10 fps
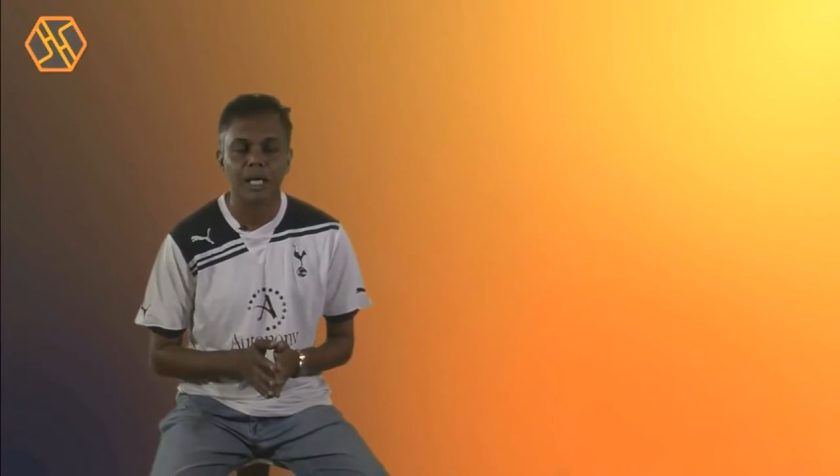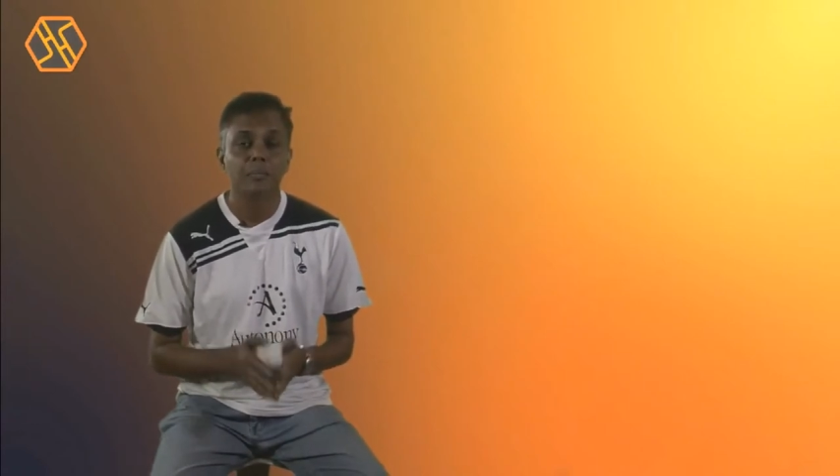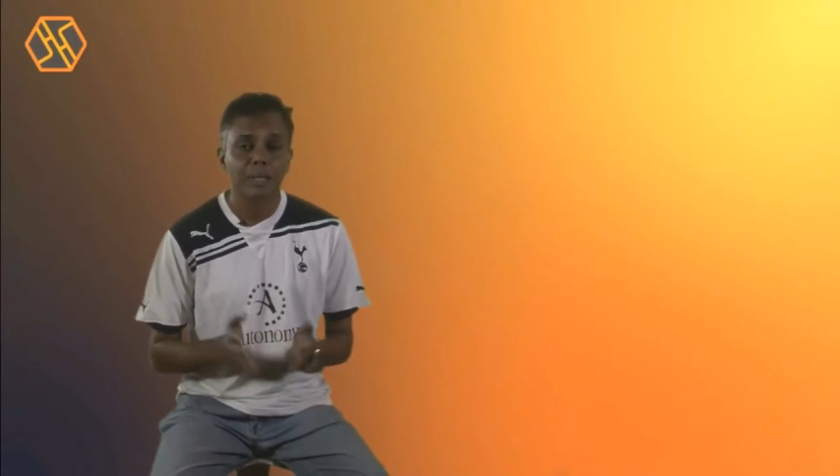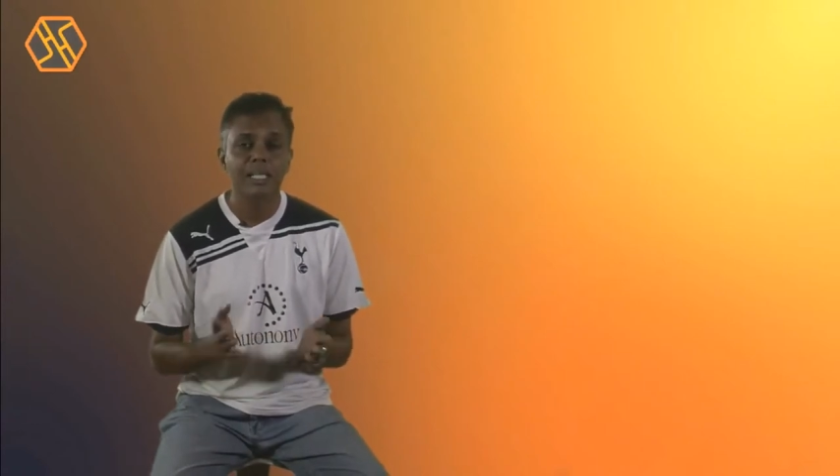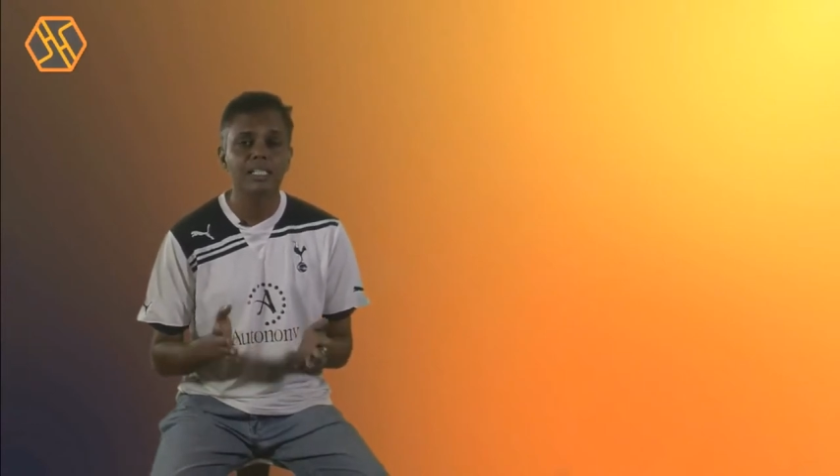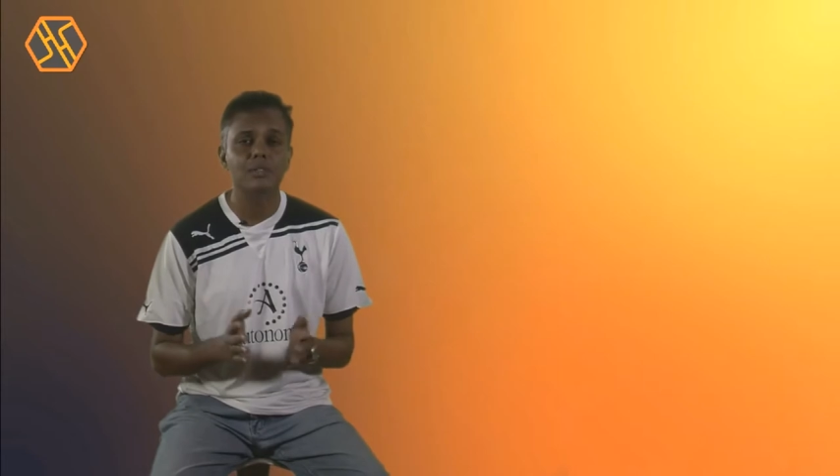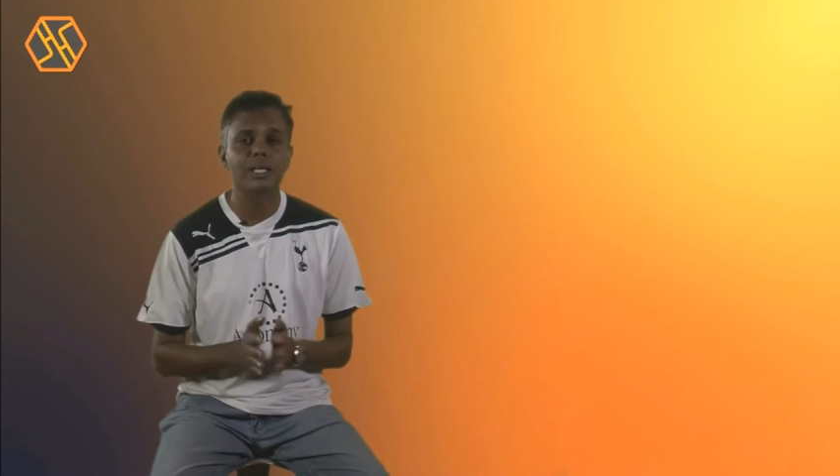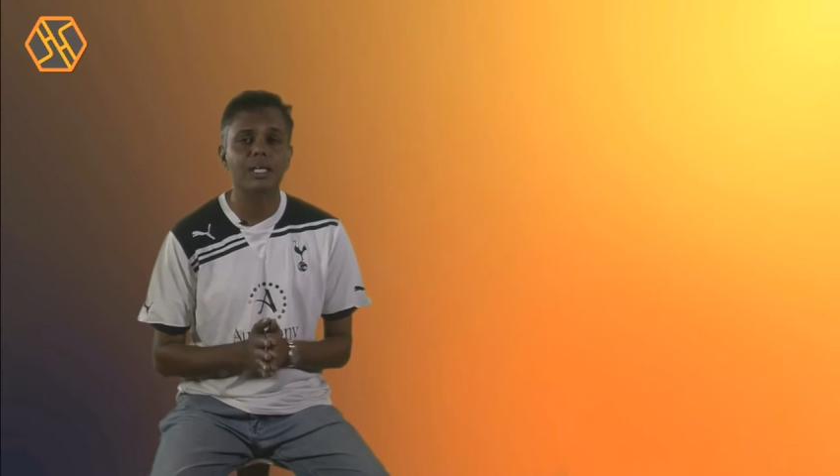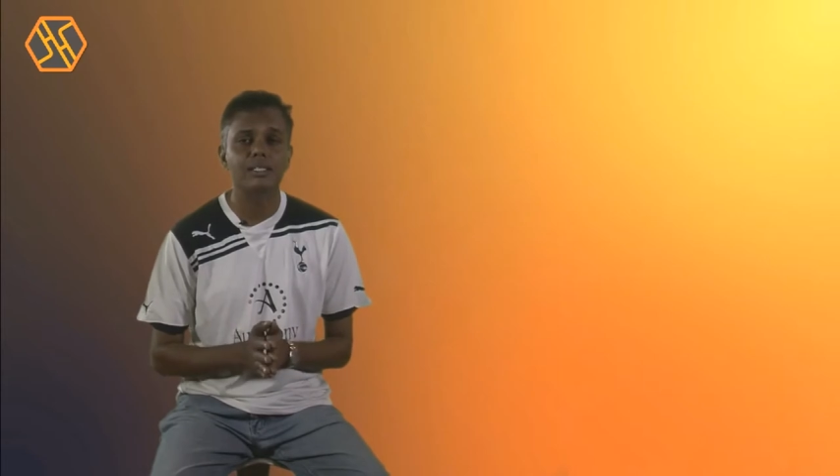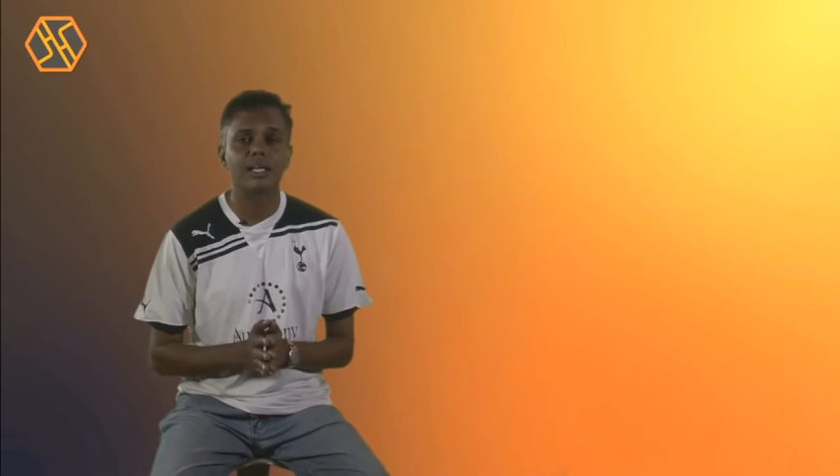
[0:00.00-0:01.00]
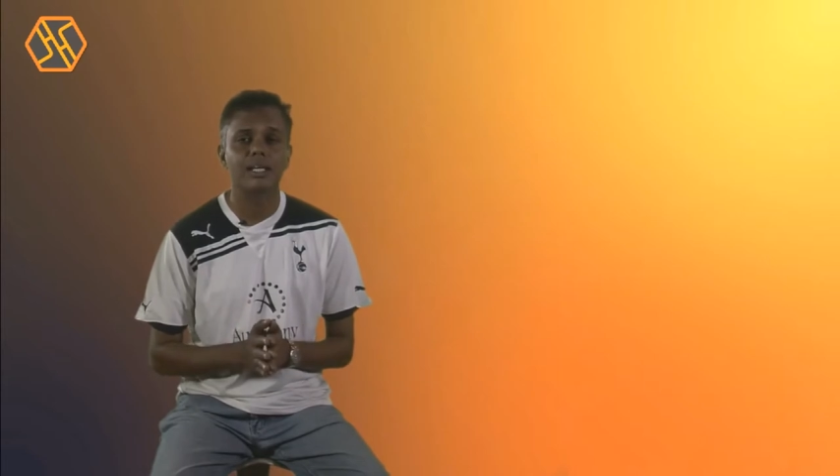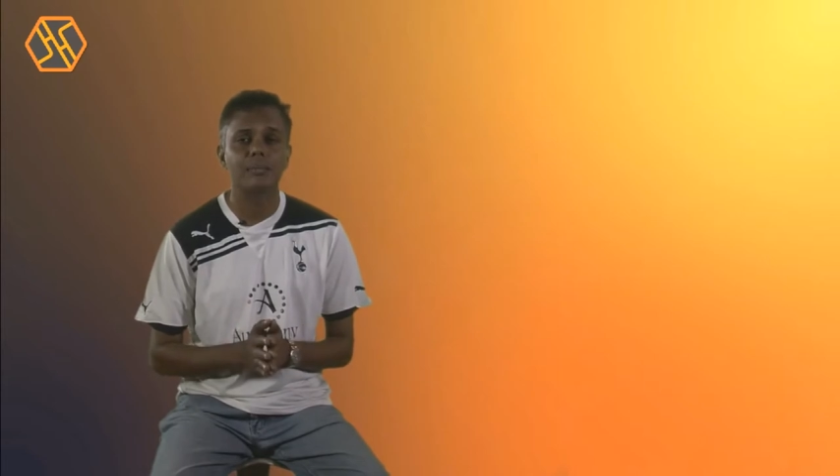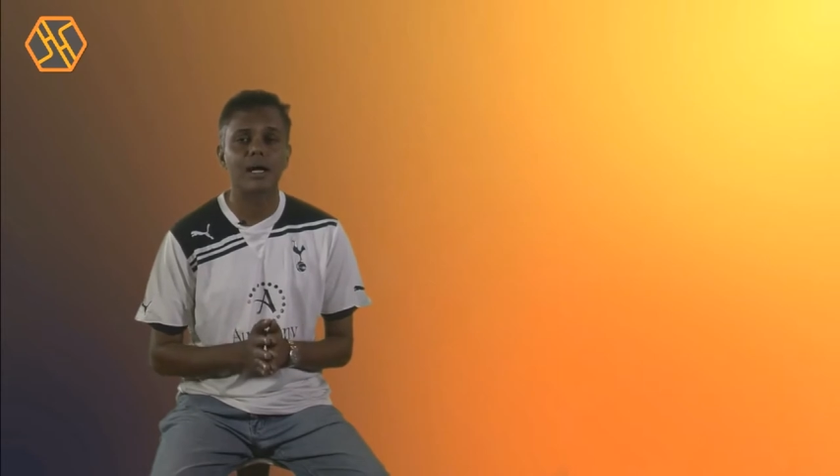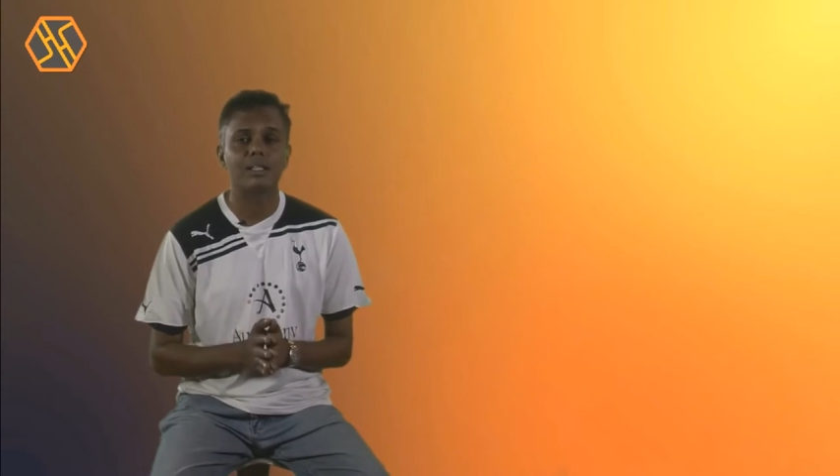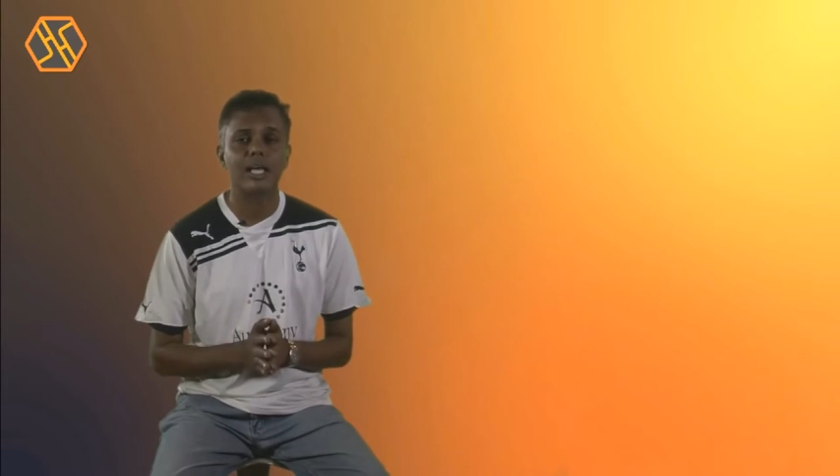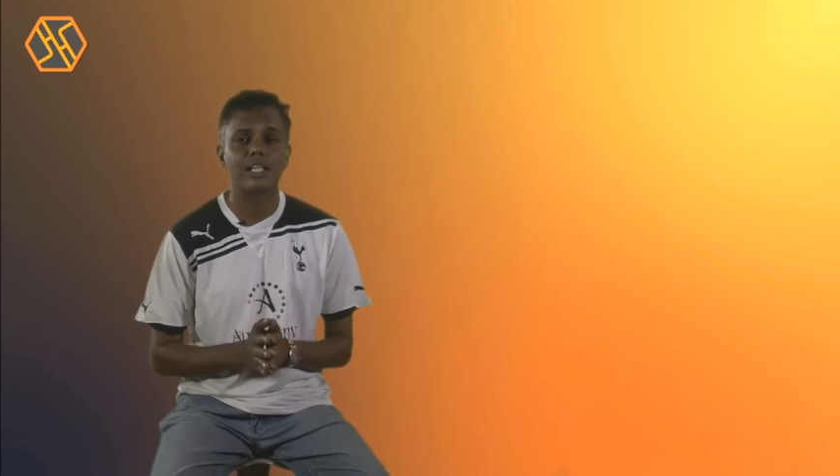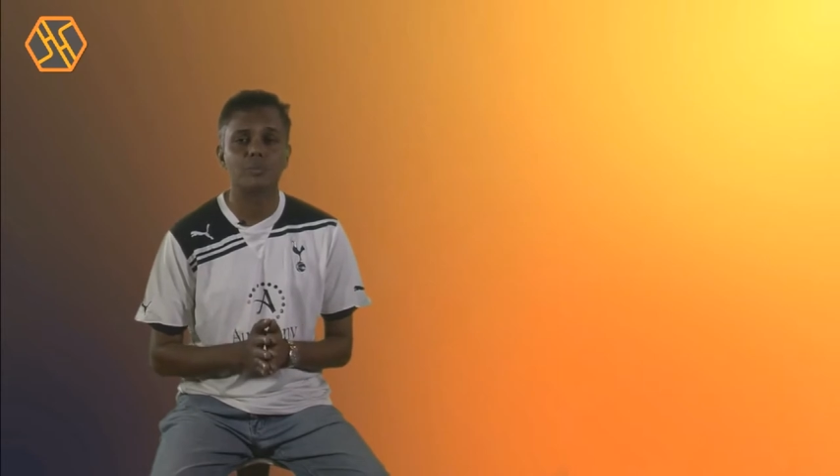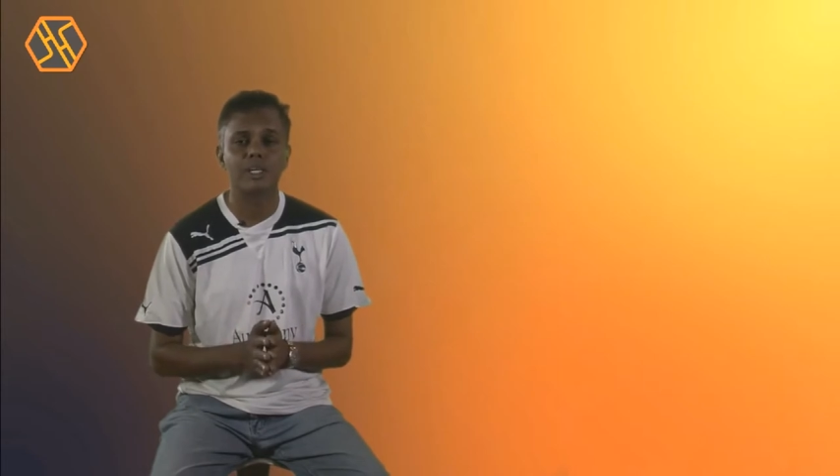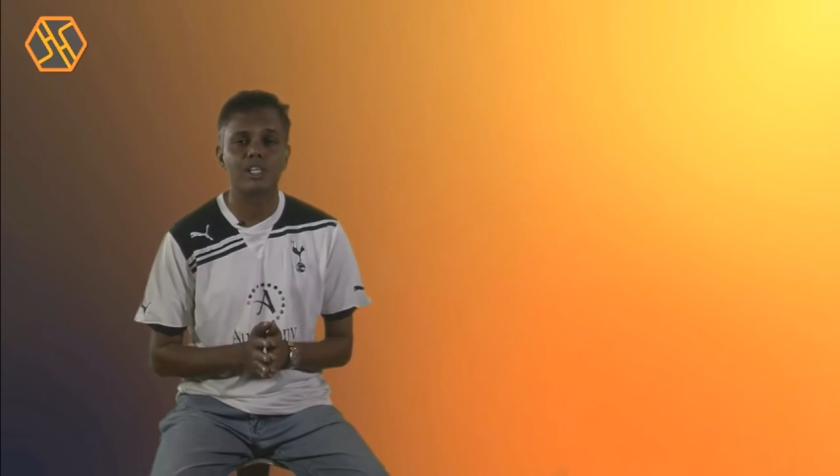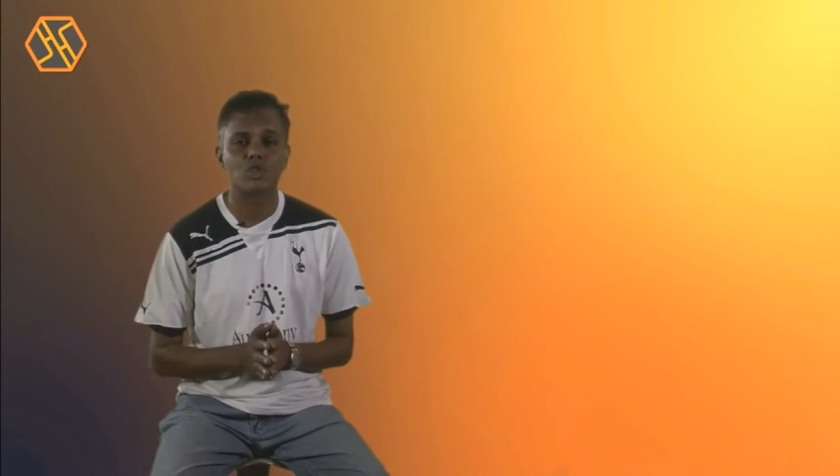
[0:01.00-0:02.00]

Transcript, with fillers: Plenty is being said about that Spurs